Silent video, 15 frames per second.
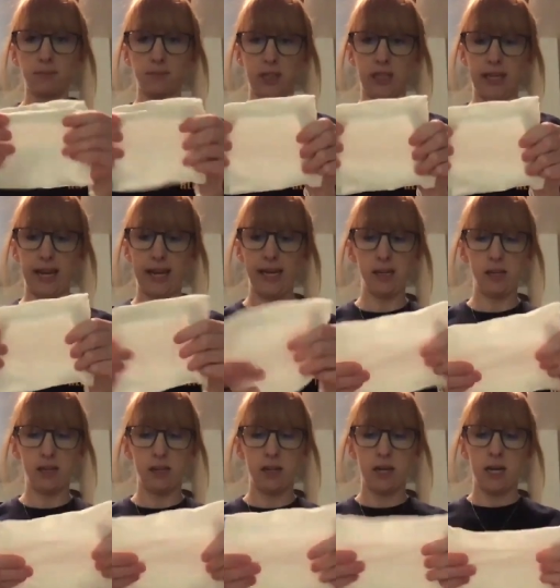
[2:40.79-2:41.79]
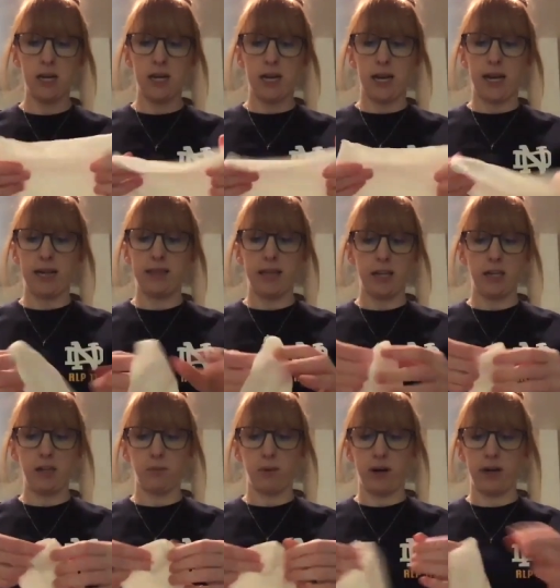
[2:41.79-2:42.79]
Okay. And then
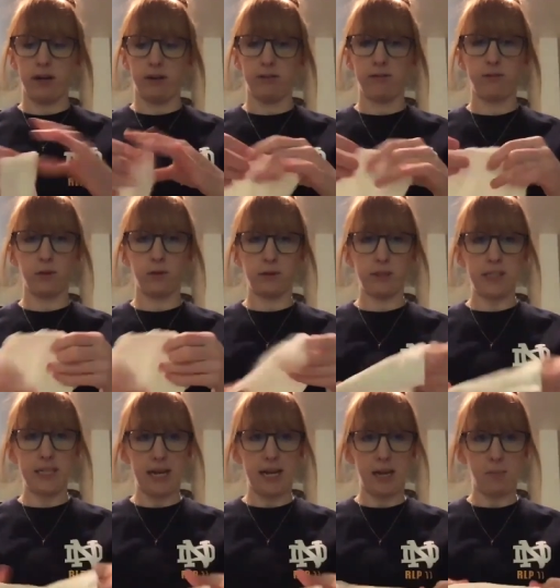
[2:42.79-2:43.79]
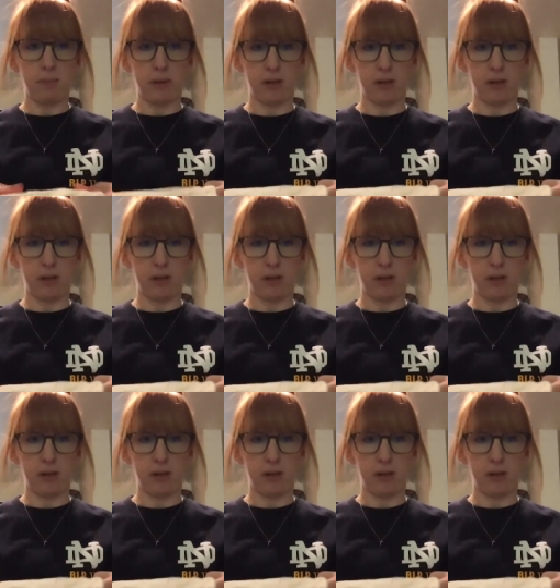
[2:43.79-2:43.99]
you want to fold it up